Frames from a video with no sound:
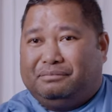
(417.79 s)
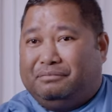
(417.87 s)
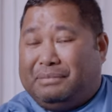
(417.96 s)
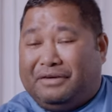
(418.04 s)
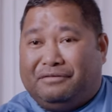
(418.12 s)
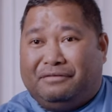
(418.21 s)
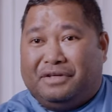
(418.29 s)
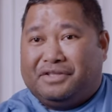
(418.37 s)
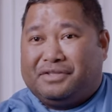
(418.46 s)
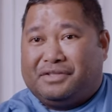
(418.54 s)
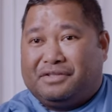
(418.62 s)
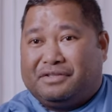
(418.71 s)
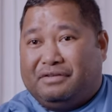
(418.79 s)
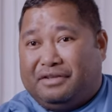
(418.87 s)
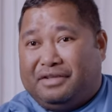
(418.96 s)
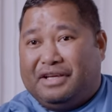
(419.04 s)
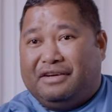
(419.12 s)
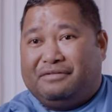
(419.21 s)
my first
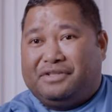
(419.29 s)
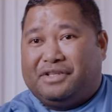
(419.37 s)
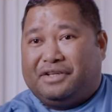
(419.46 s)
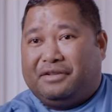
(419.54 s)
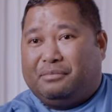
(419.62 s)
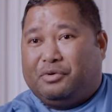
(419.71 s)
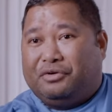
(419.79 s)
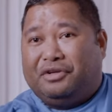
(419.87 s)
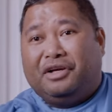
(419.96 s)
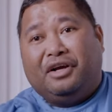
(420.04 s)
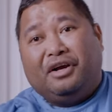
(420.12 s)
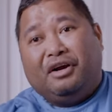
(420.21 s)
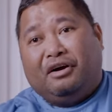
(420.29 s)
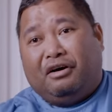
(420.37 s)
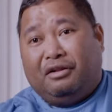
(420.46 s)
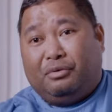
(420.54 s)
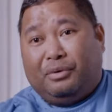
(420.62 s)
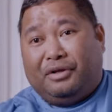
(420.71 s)
care visit in the morning,
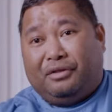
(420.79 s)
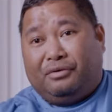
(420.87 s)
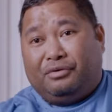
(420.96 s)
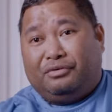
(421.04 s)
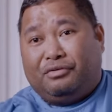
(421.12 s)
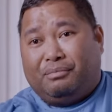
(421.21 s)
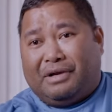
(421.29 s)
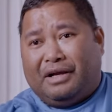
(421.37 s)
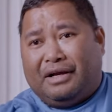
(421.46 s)
all the way through to my